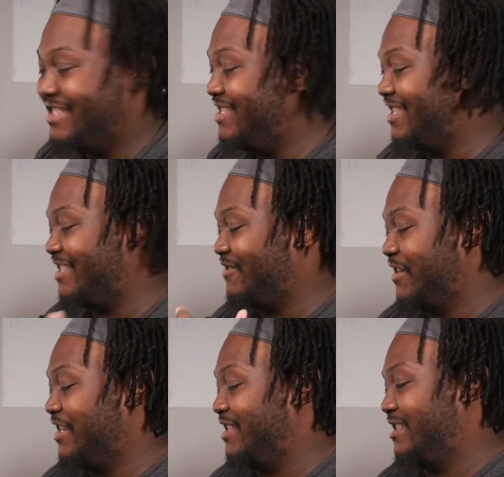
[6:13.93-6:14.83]
This is
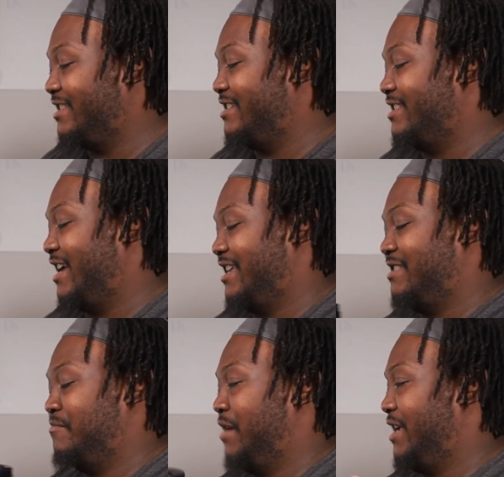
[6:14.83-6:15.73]
what this look like
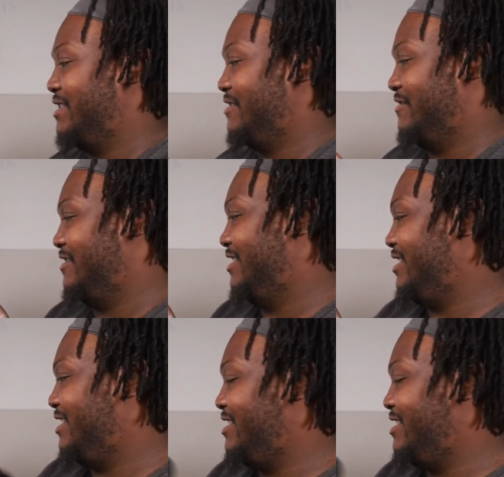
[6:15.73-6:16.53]
it's based on.